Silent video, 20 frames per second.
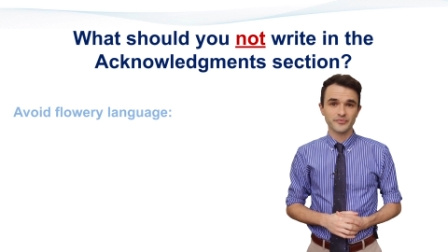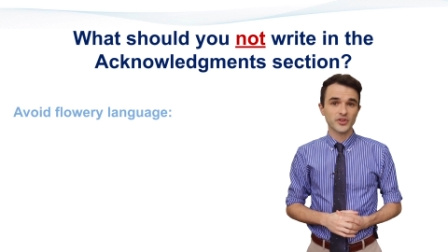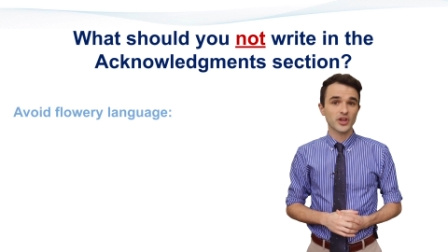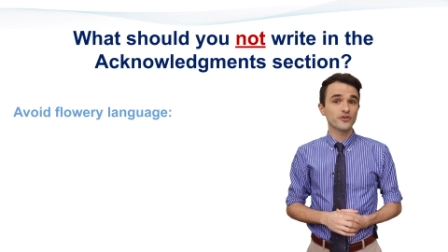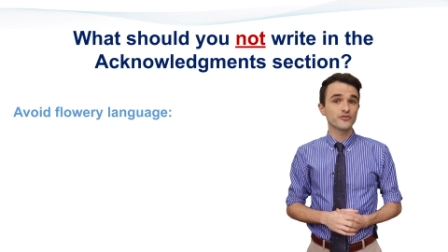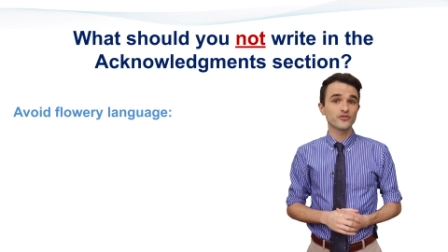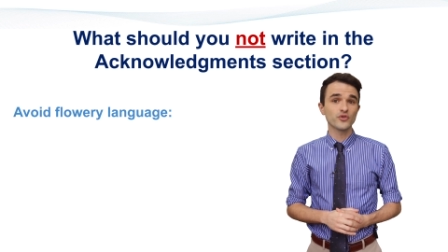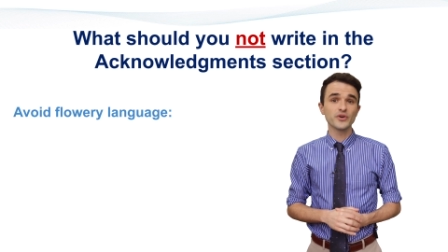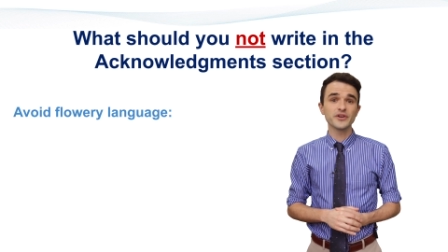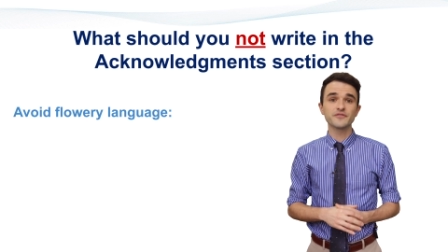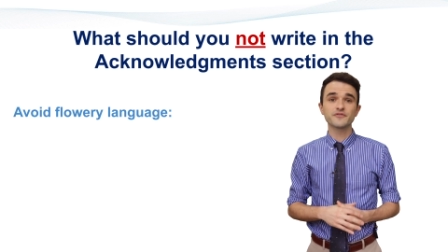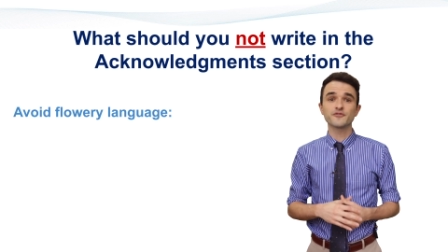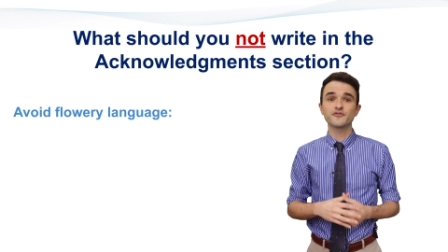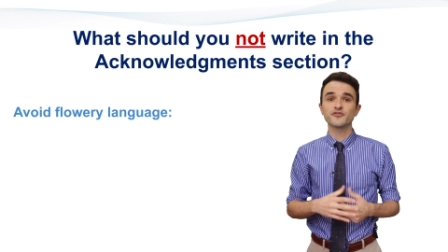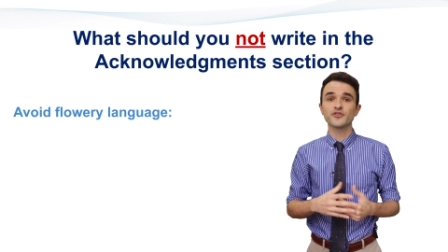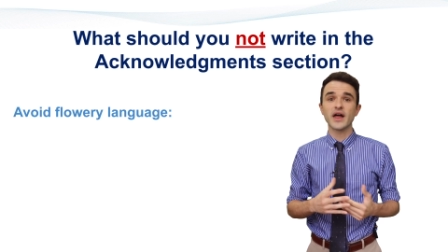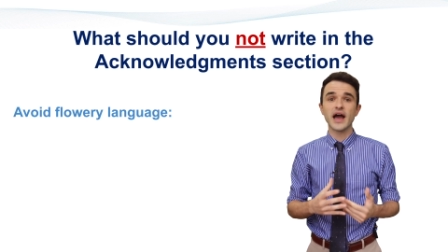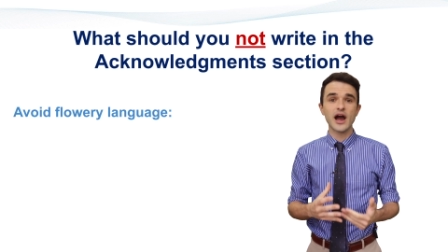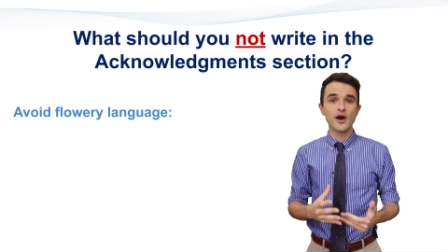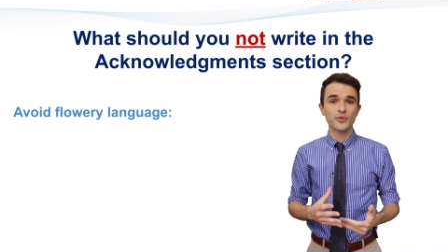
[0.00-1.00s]
Avoid
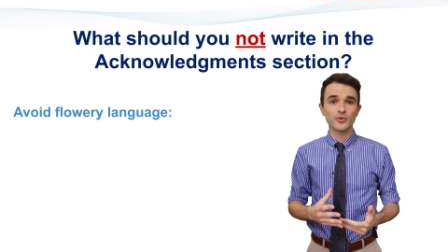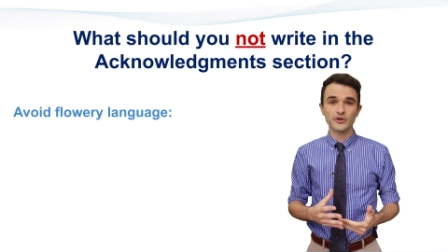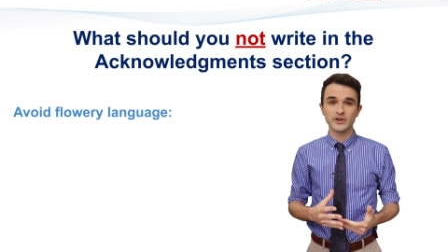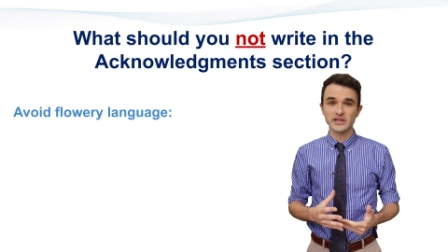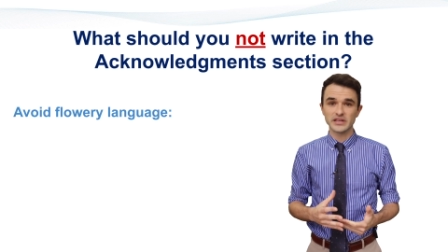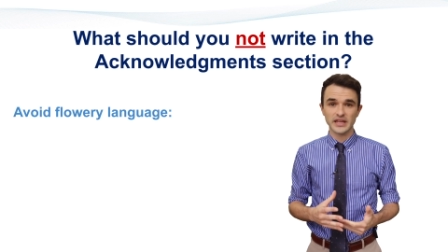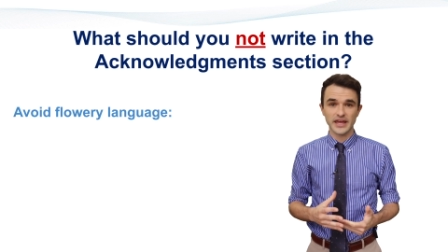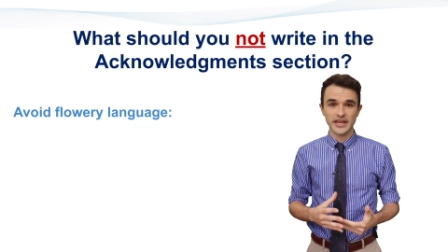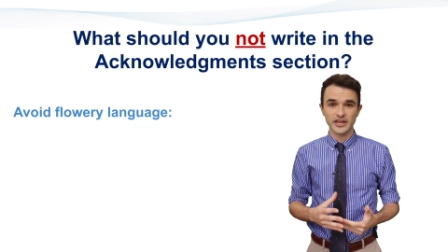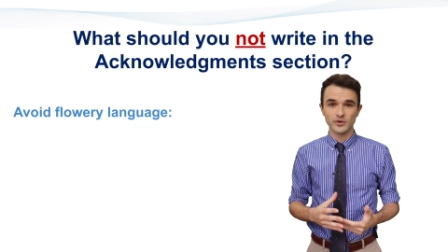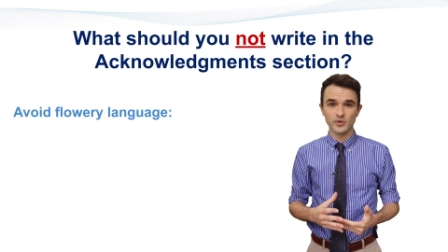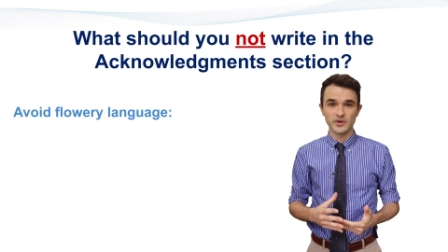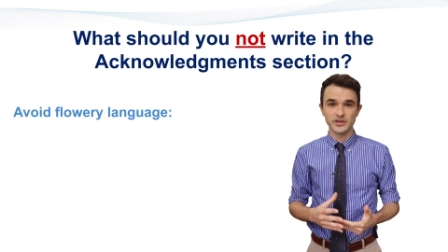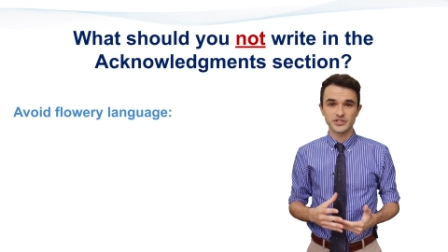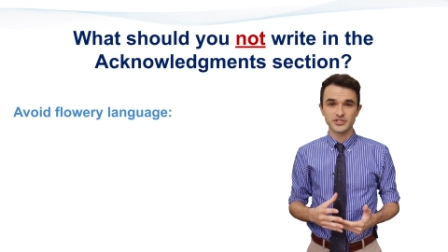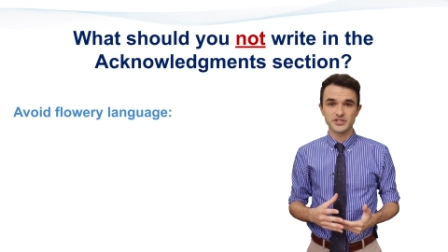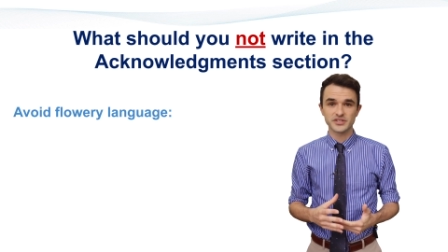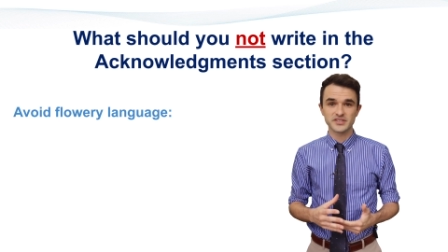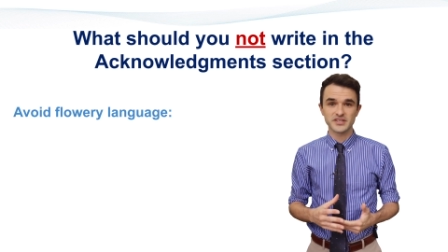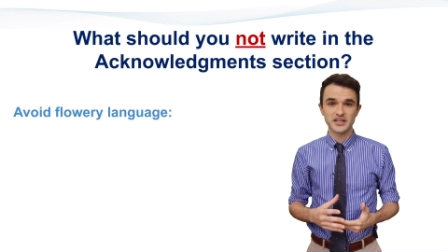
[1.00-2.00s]
flowery
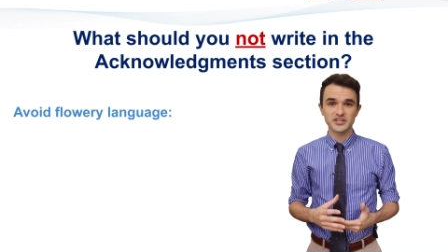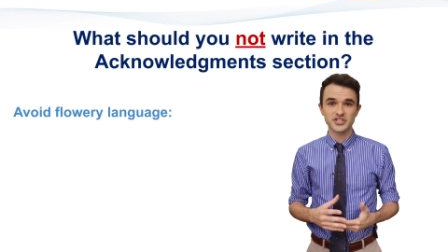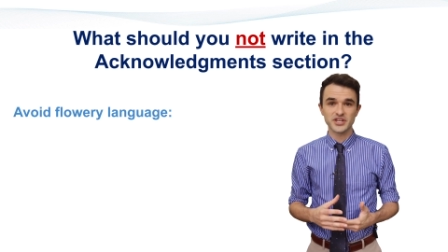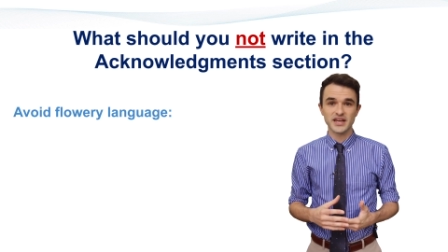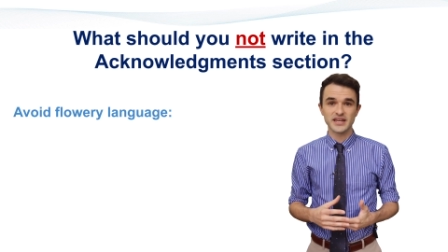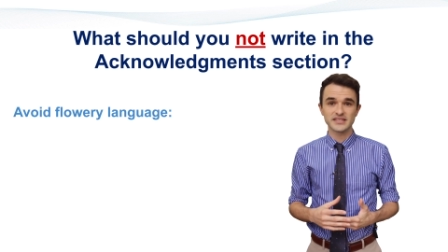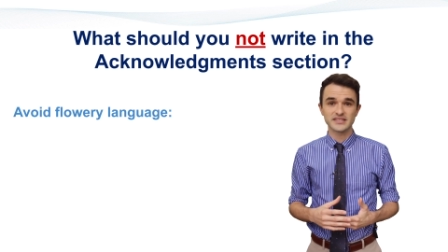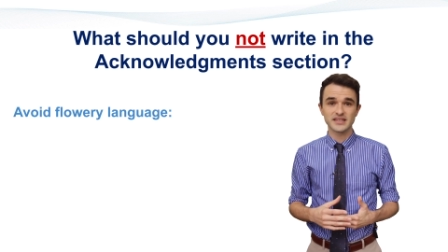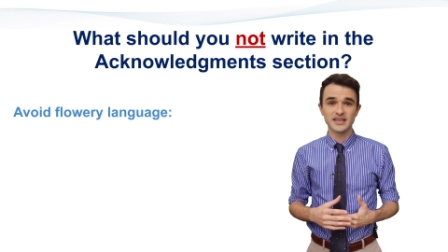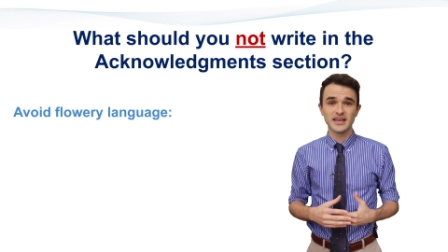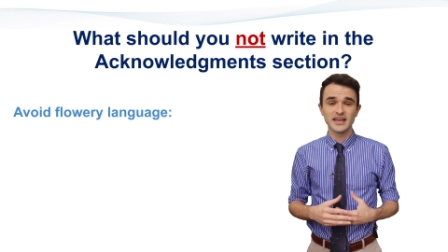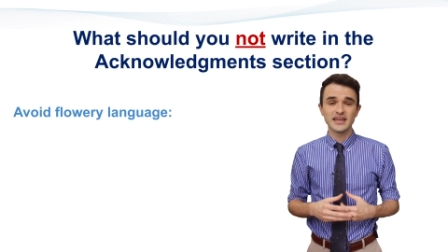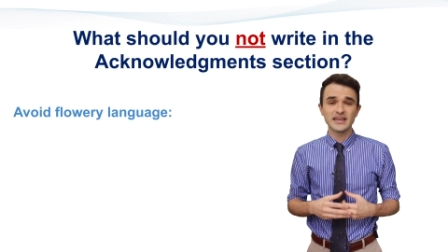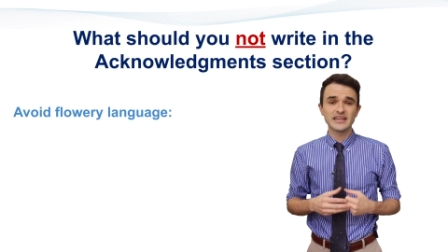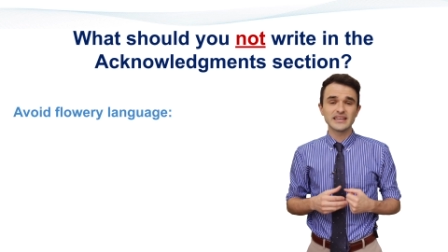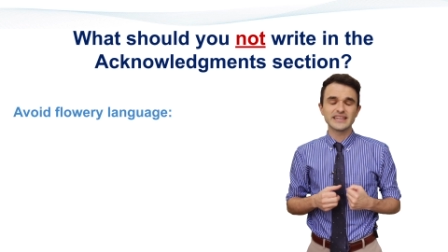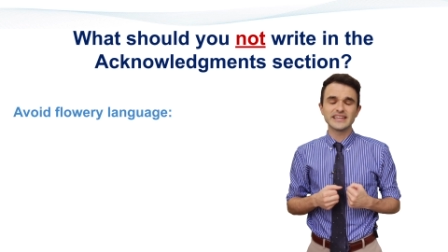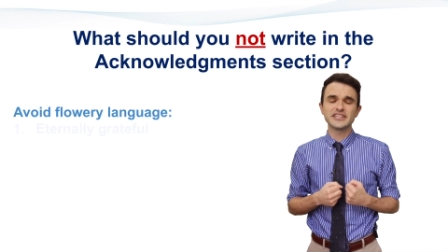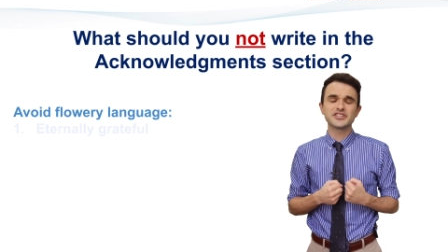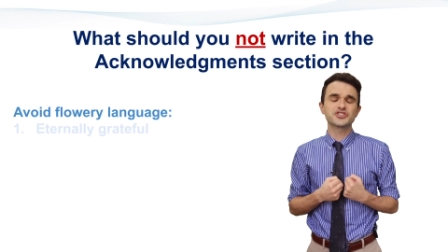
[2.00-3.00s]
language such as
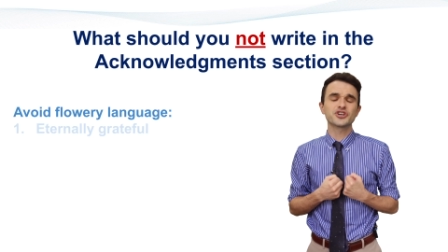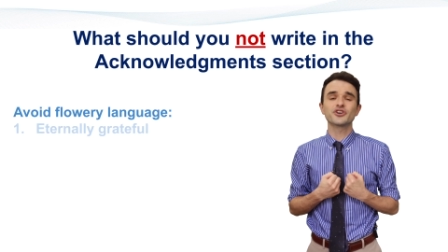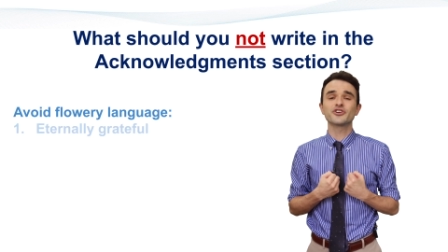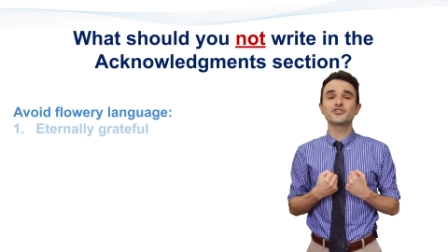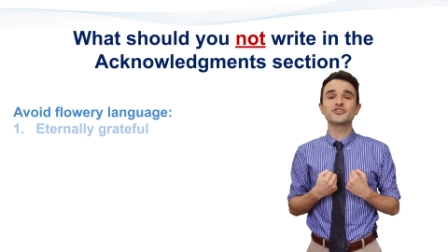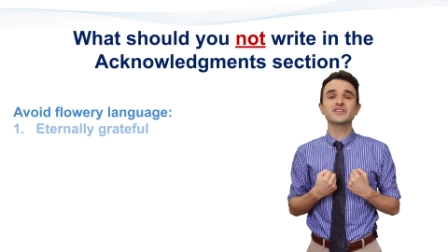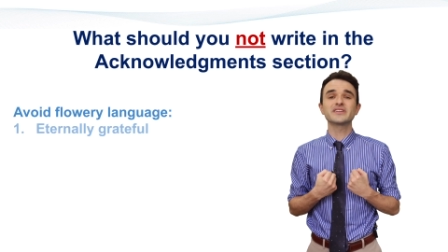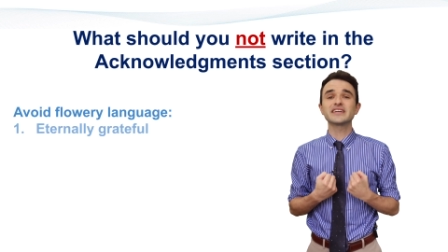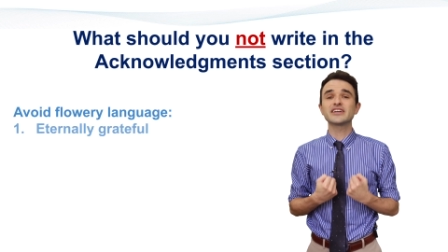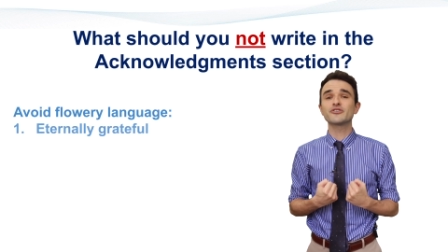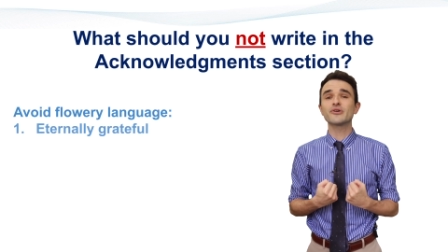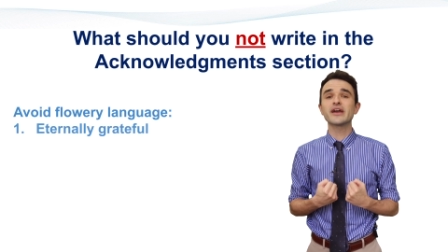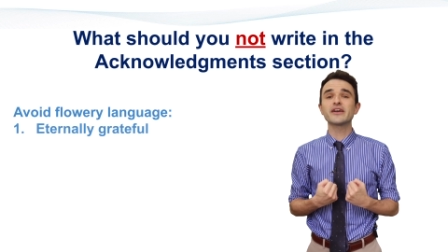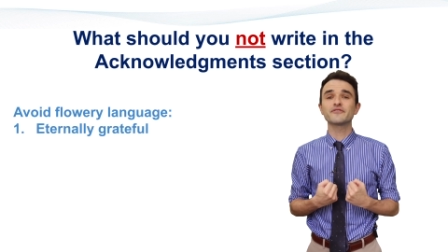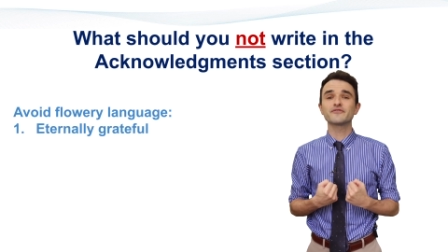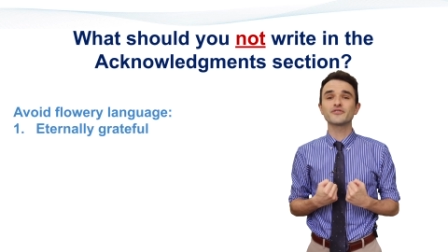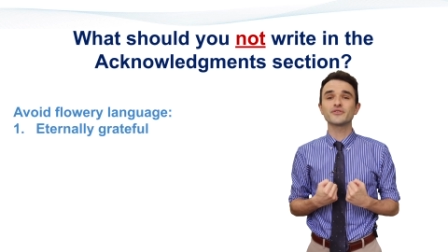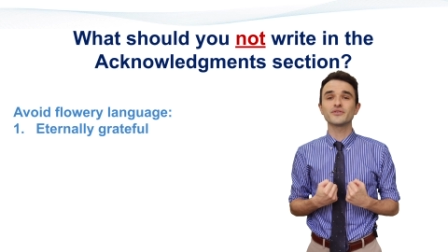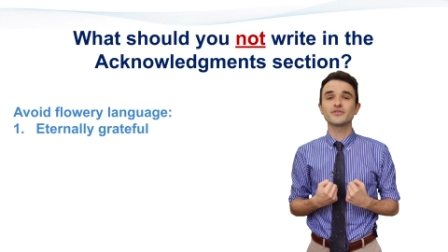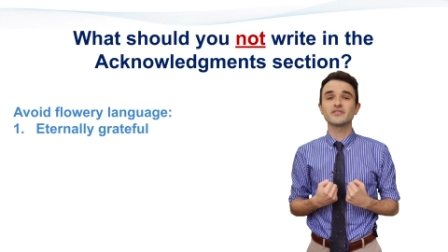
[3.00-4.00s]
eternally
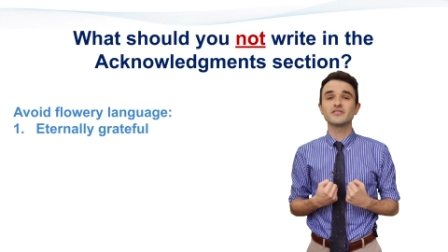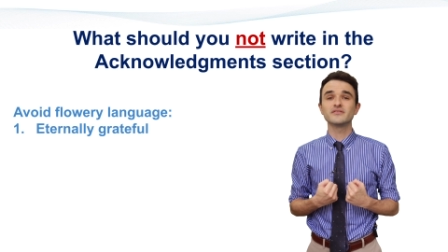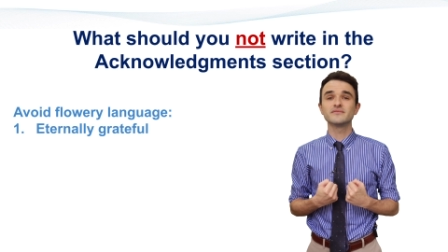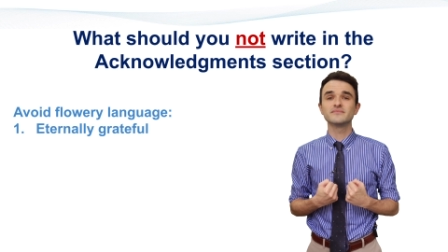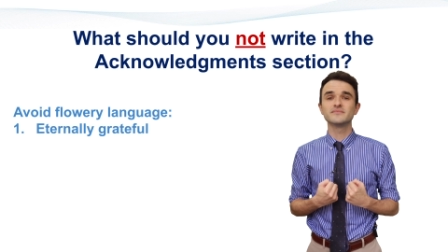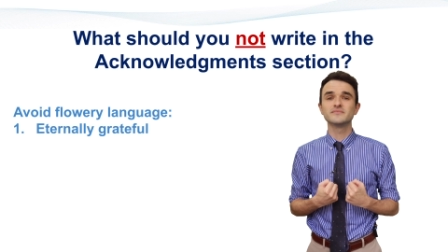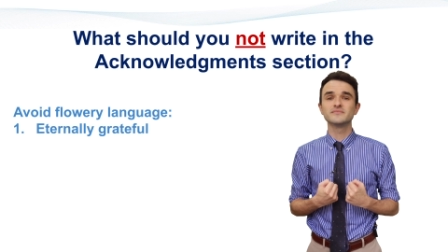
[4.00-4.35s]
grateful,